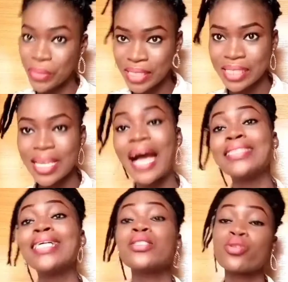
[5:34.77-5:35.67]
BC, and
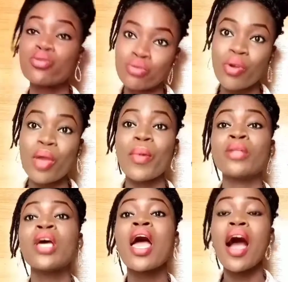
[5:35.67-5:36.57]
that is true
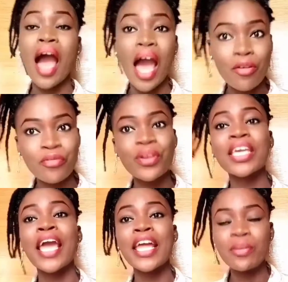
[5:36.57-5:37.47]
about
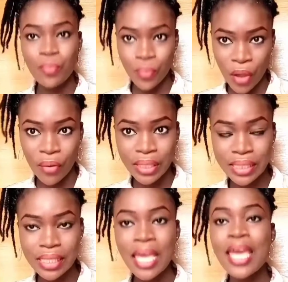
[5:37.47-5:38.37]
African
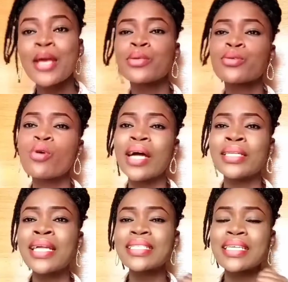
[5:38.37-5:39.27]
parents. So another
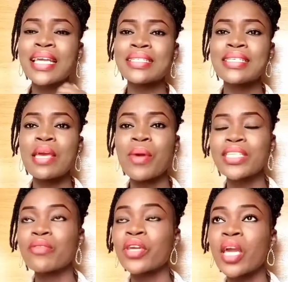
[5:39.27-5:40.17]
thing I say about
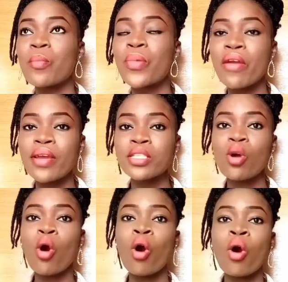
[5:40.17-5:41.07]
African parents,
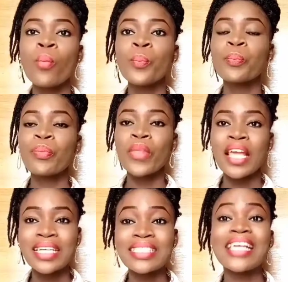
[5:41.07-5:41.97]
or
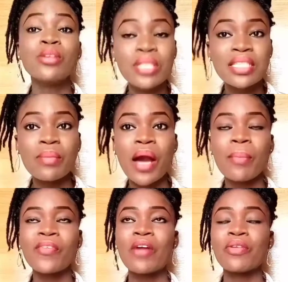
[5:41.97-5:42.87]
that I noticed
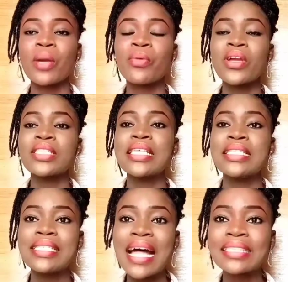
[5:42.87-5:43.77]
about African parents, is
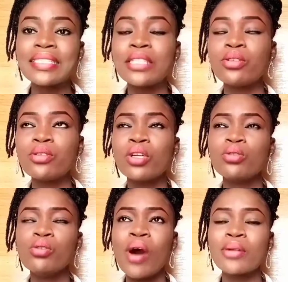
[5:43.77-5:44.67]
that they do not
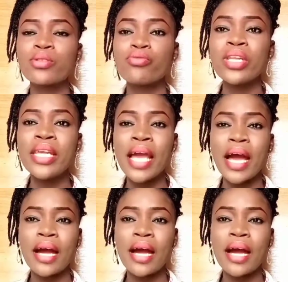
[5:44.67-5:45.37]
know how to really